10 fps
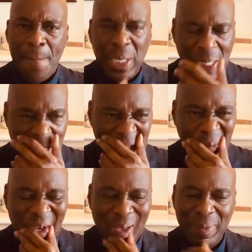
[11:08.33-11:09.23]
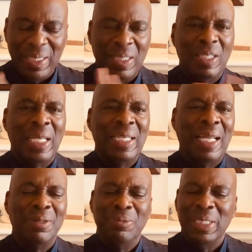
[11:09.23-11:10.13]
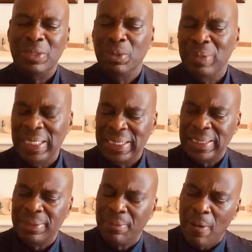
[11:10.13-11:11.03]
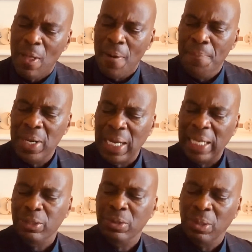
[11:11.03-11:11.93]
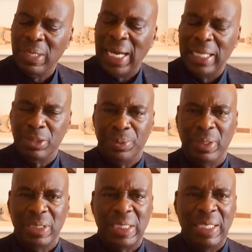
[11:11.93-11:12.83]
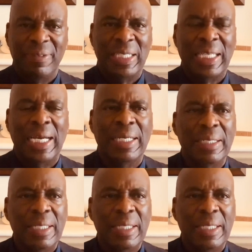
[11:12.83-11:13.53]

but Elijah Muhammad, and I don't really do religion, but I do know God is real, just leave it at that.